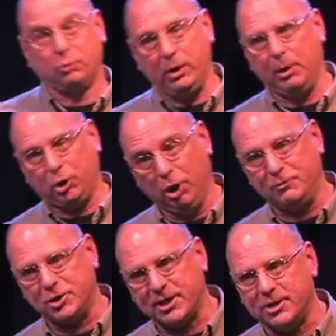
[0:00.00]
the Riemann
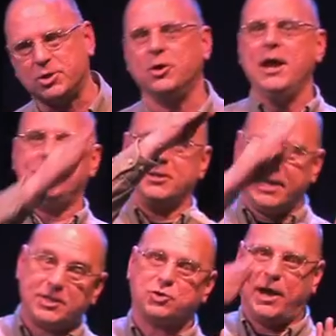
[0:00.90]
curvature tensor, then you
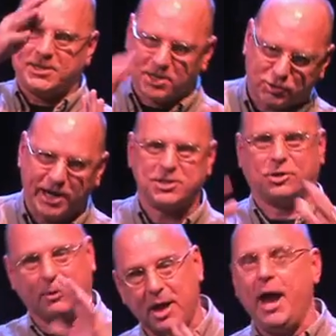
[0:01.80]
take the trace of the trace of
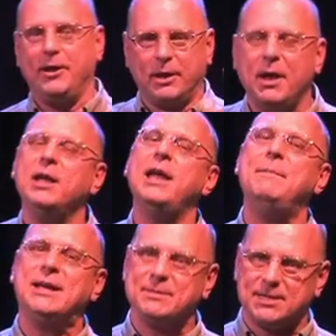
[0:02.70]
the curvature, and you, it
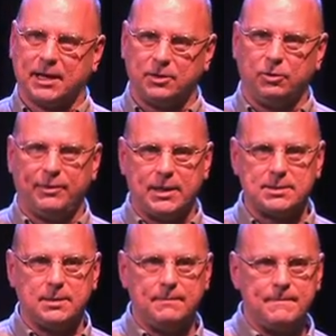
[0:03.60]
becomes technical
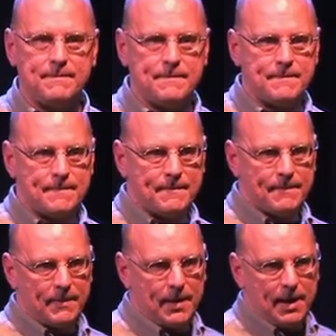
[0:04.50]
fast.
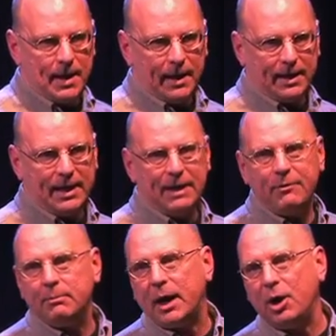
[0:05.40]

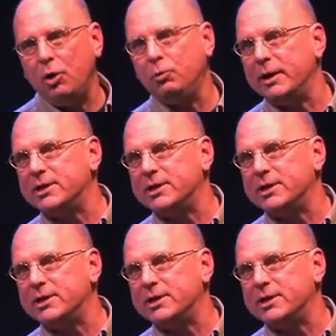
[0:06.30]
Even my own